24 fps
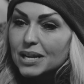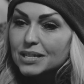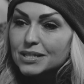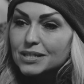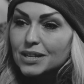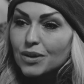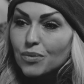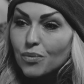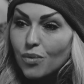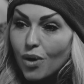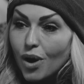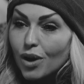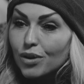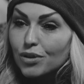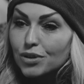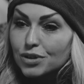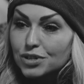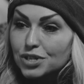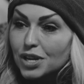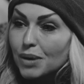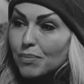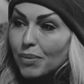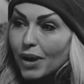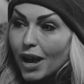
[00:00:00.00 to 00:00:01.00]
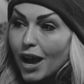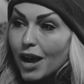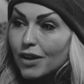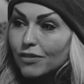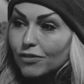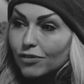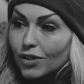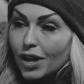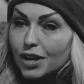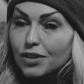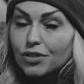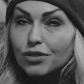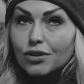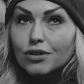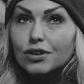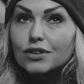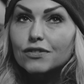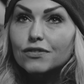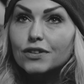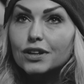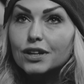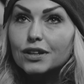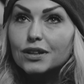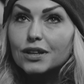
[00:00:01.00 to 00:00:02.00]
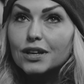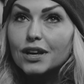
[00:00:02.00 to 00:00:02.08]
It's a water jetpack. I fly 30 feet in